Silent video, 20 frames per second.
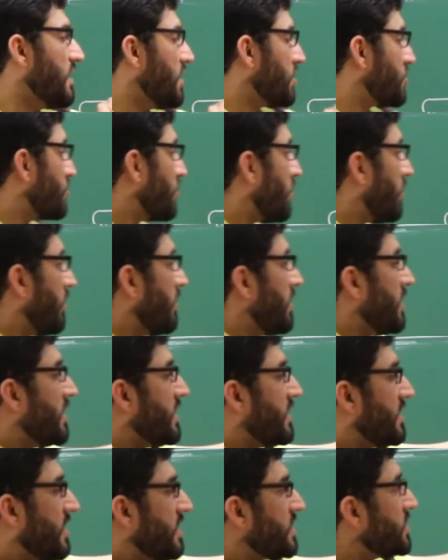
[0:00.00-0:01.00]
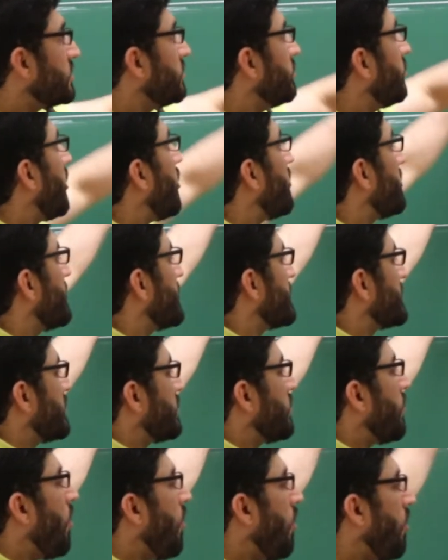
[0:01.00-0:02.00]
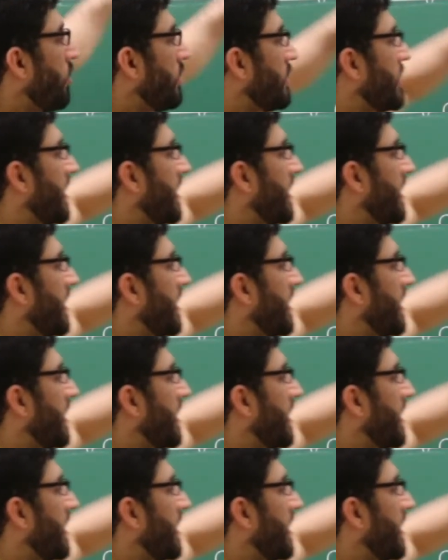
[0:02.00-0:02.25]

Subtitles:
So this law doesn't hold